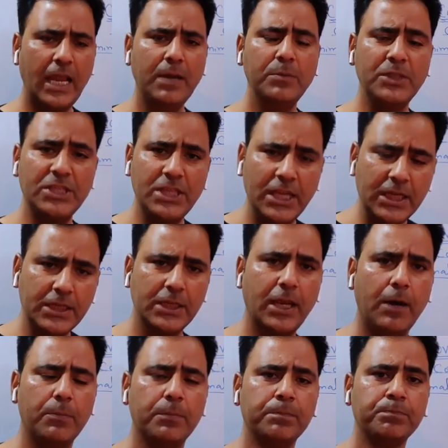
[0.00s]
be taken
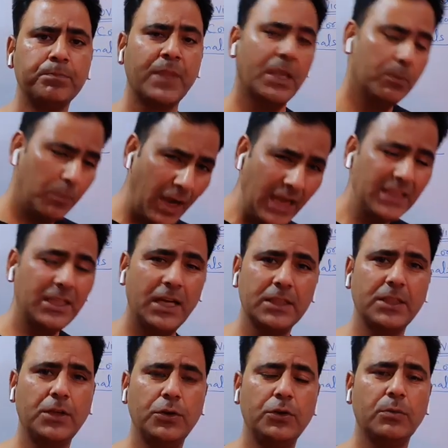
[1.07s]
up by the
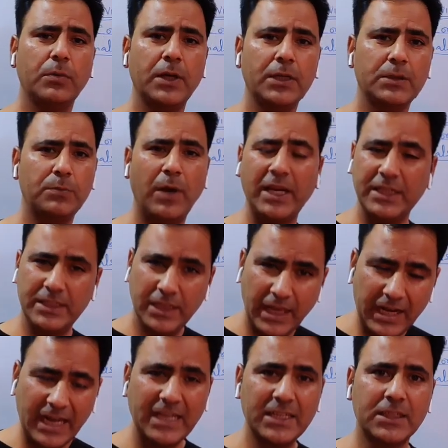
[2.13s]
other humans by
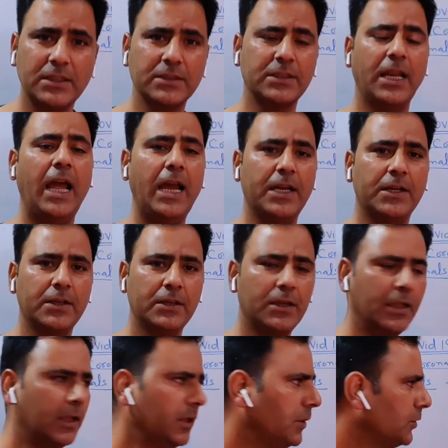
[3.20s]
direct contact.
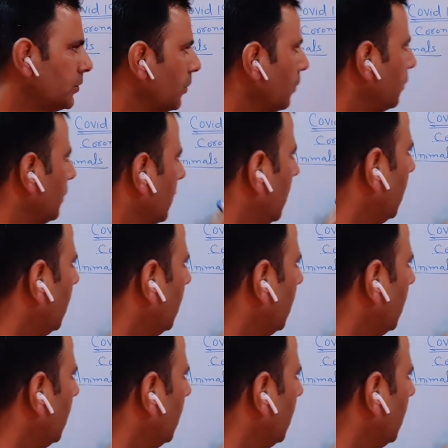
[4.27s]
So